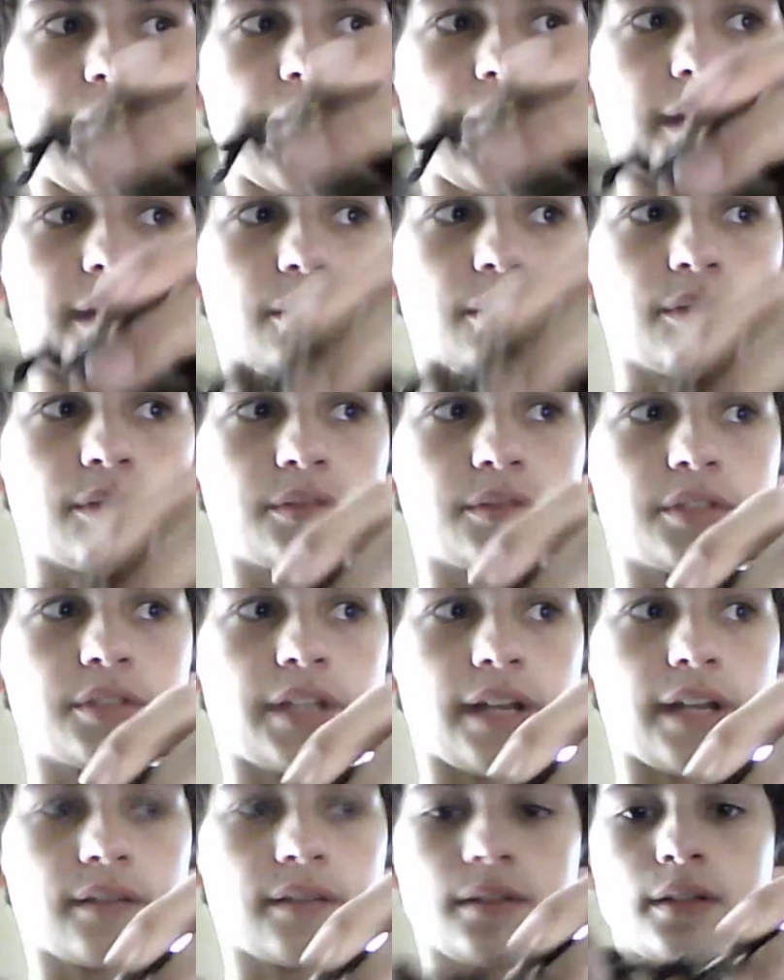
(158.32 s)
that and it'll
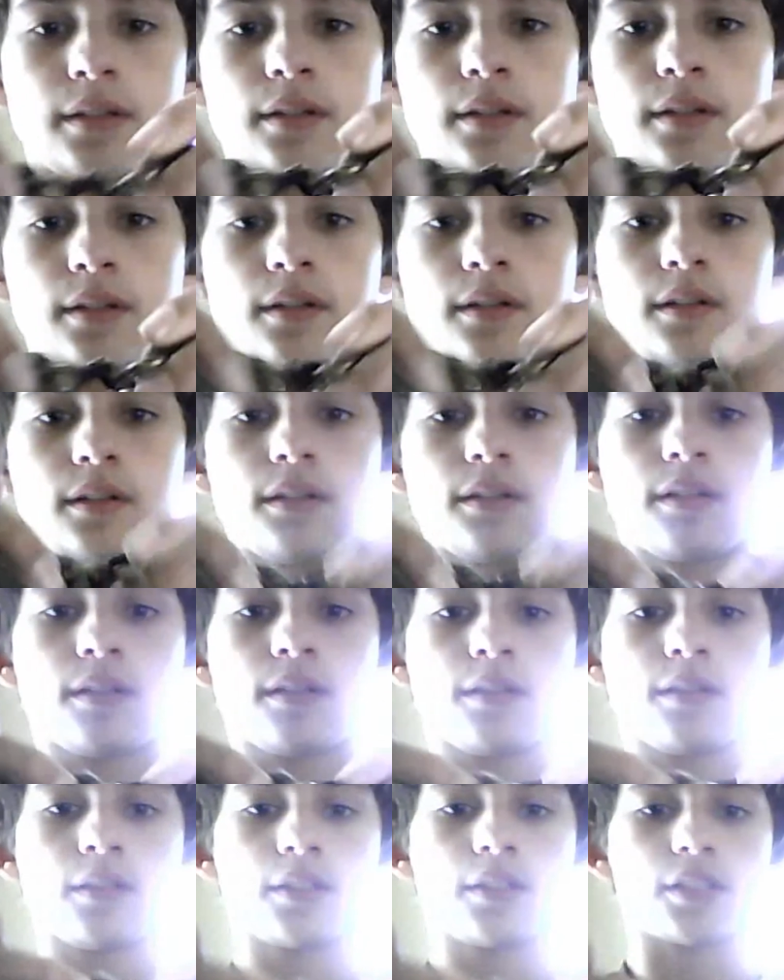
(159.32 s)
connect.
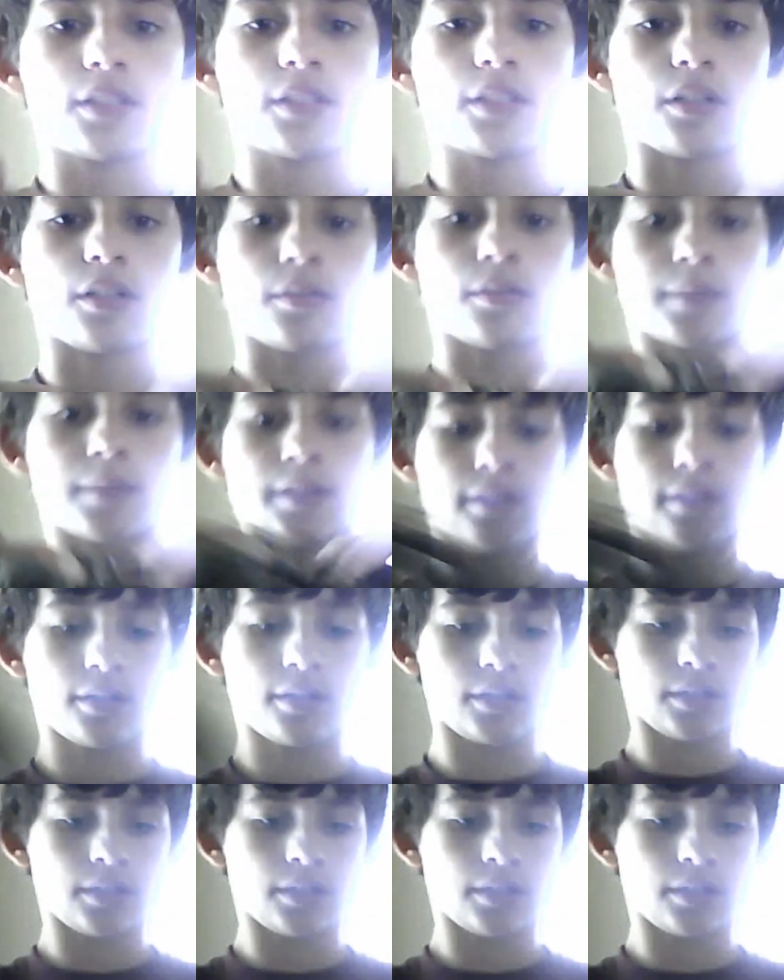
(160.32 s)
So let me